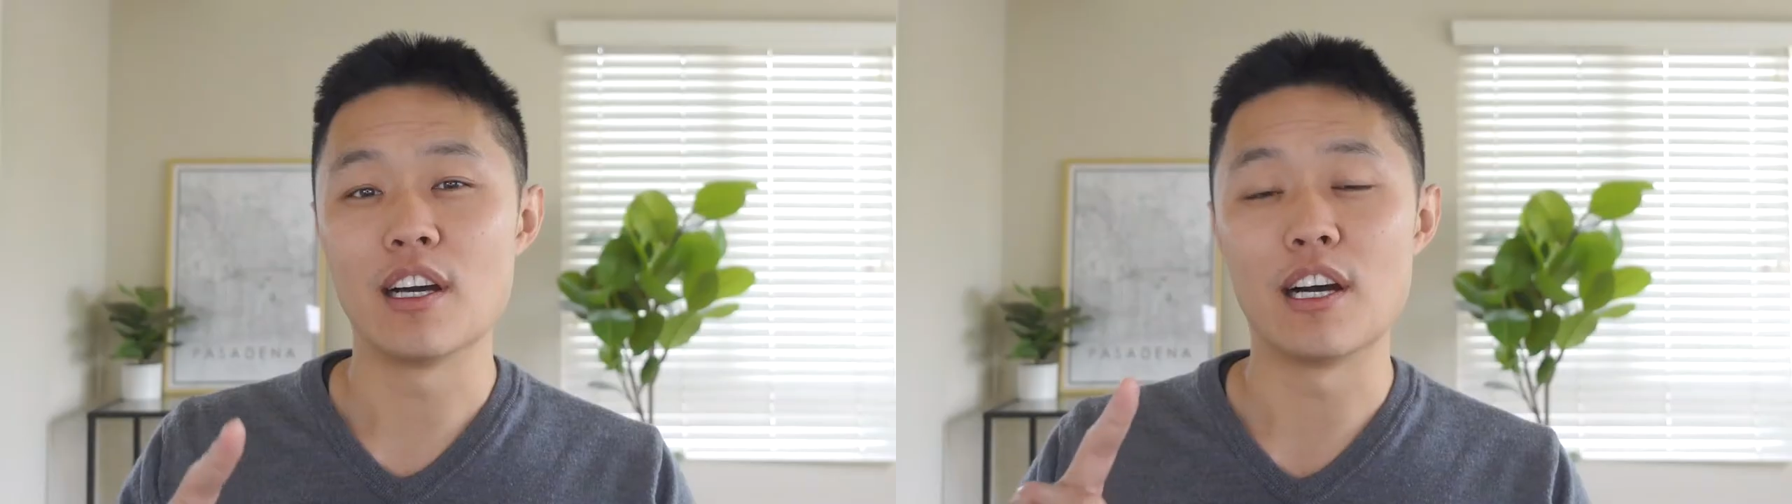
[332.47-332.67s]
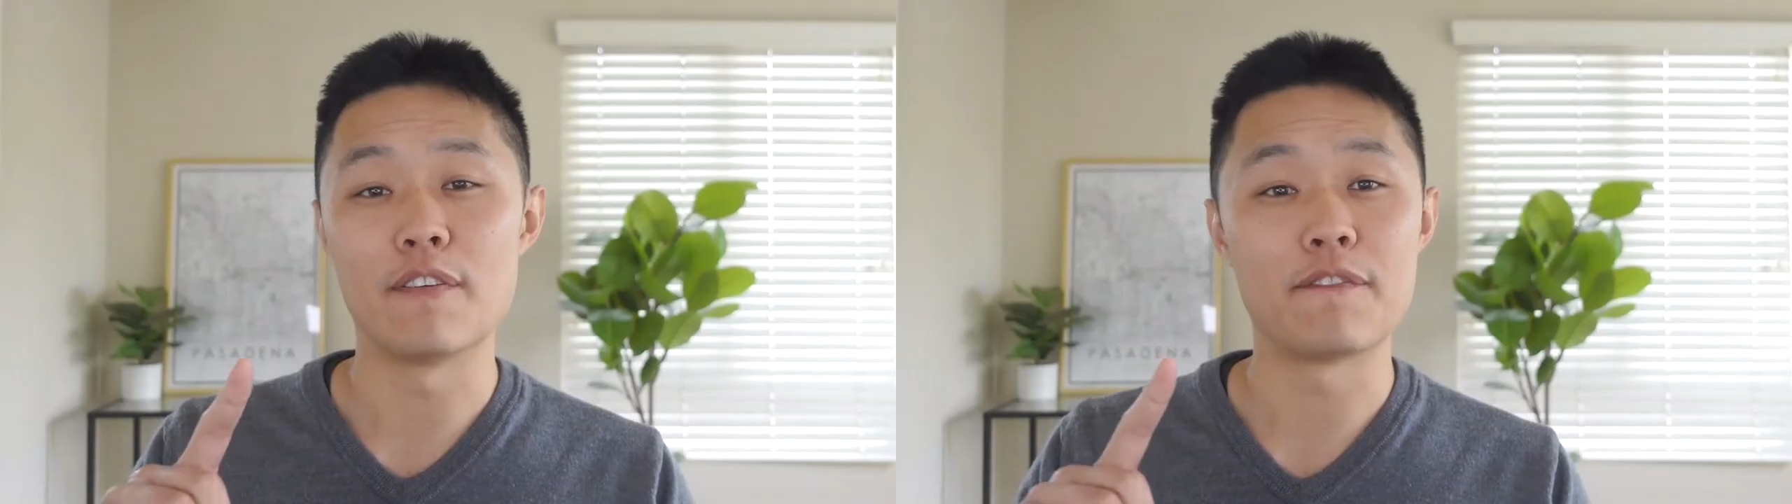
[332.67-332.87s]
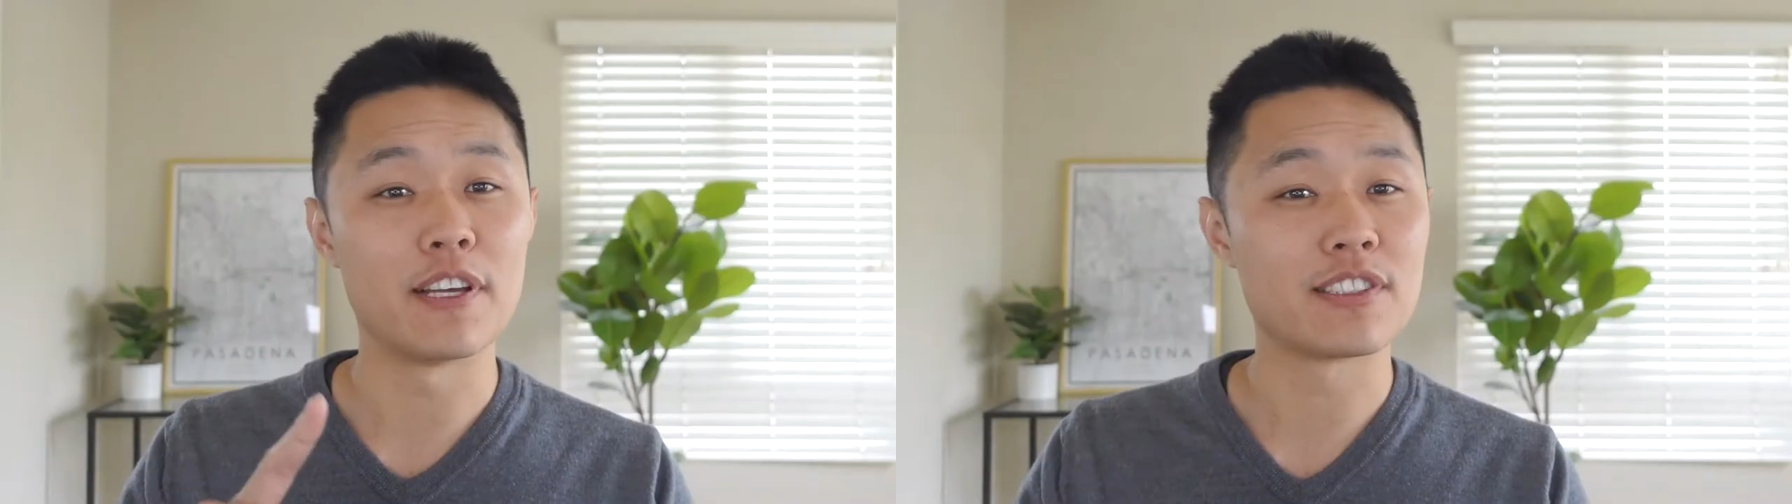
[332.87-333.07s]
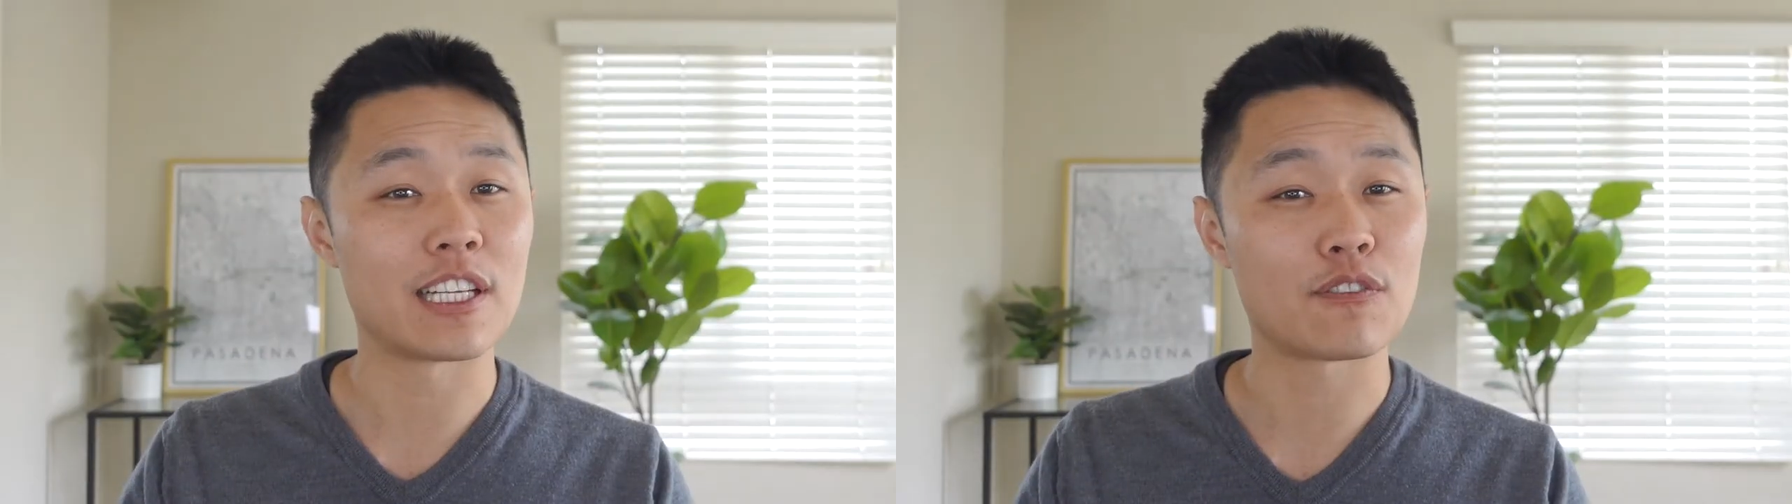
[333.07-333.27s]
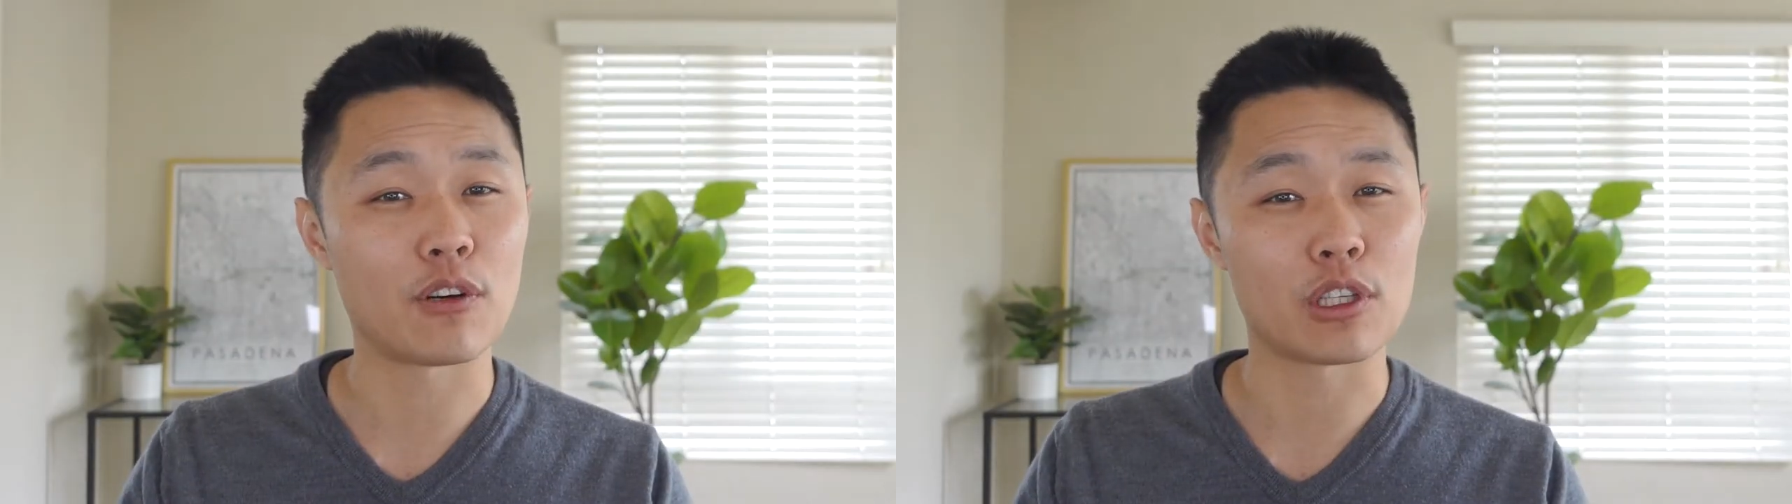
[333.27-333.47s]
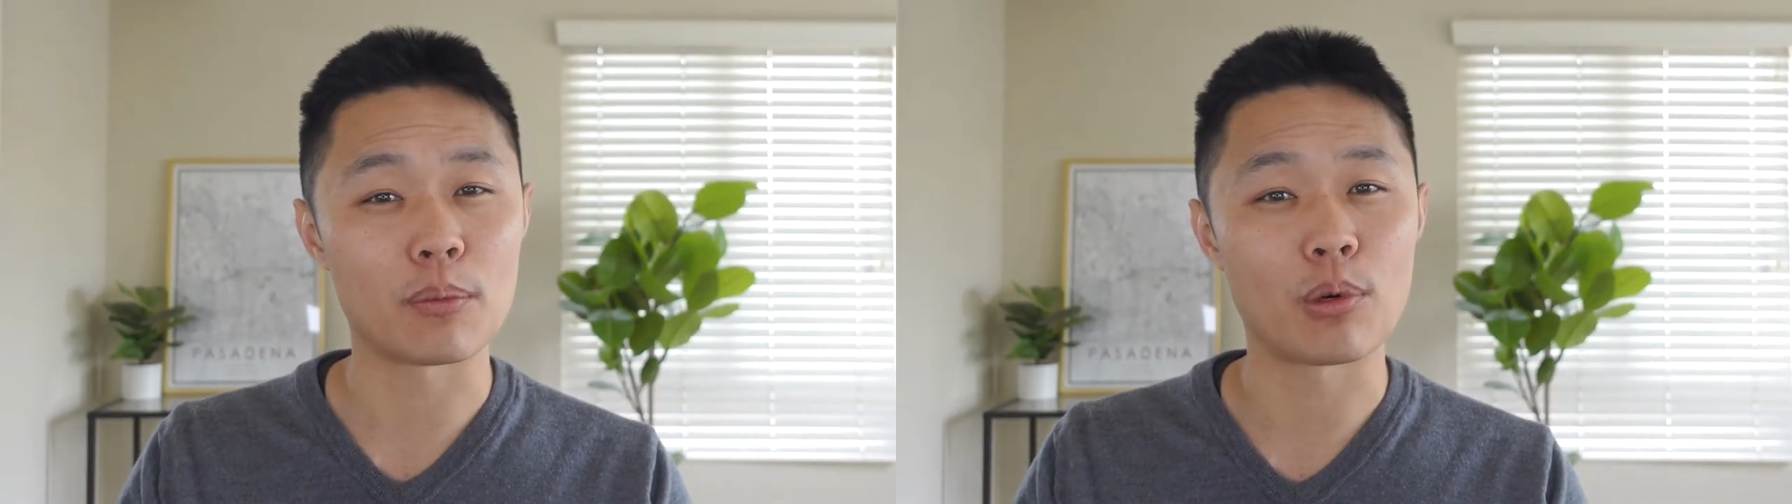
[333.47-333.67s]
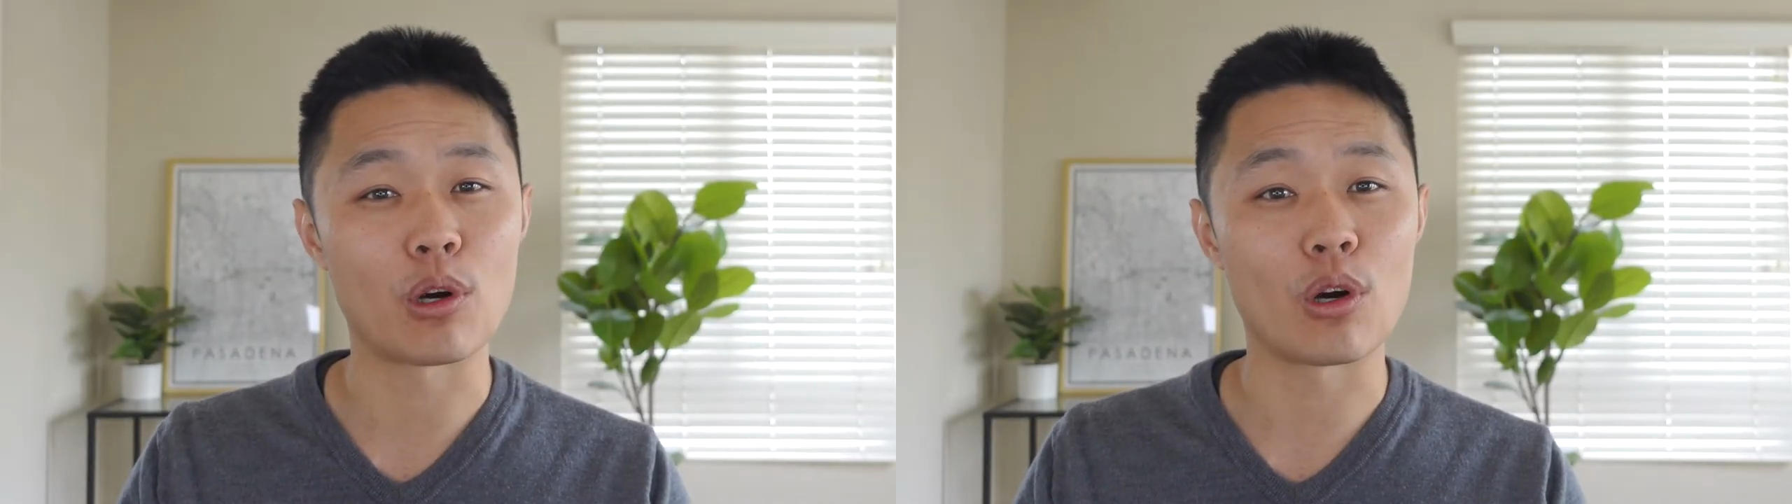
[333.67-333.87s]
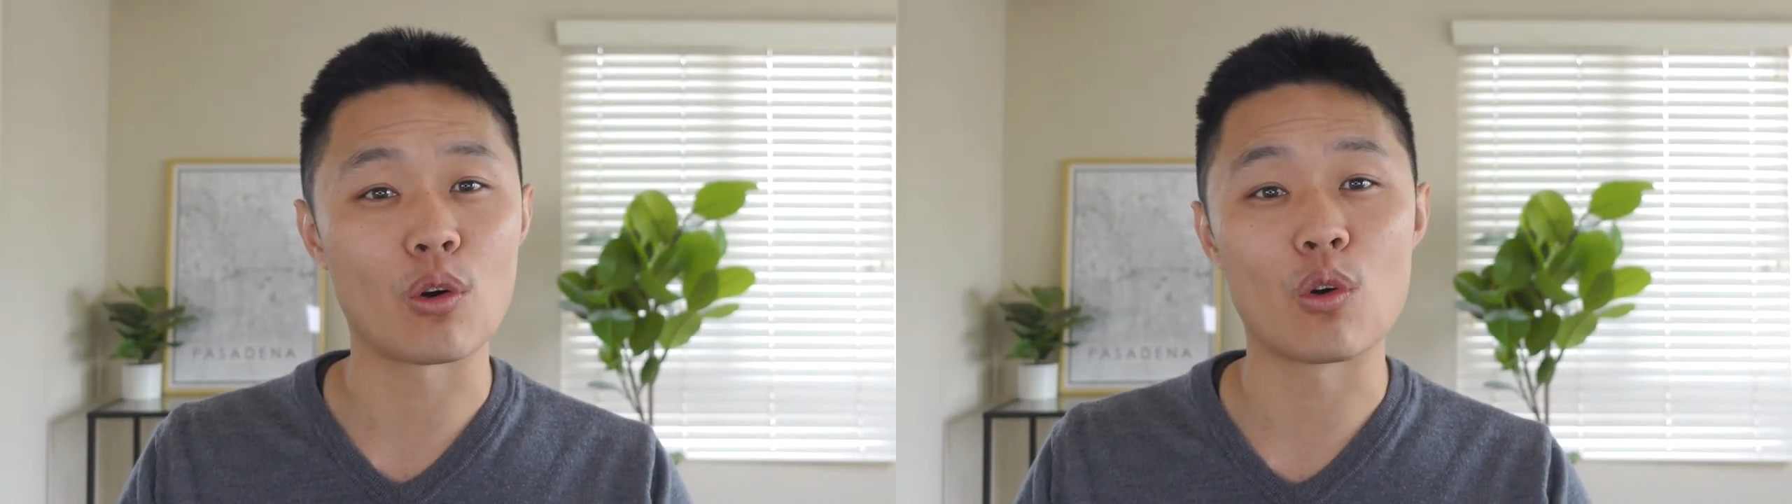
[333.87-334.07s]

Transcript: a fence that's falling apart,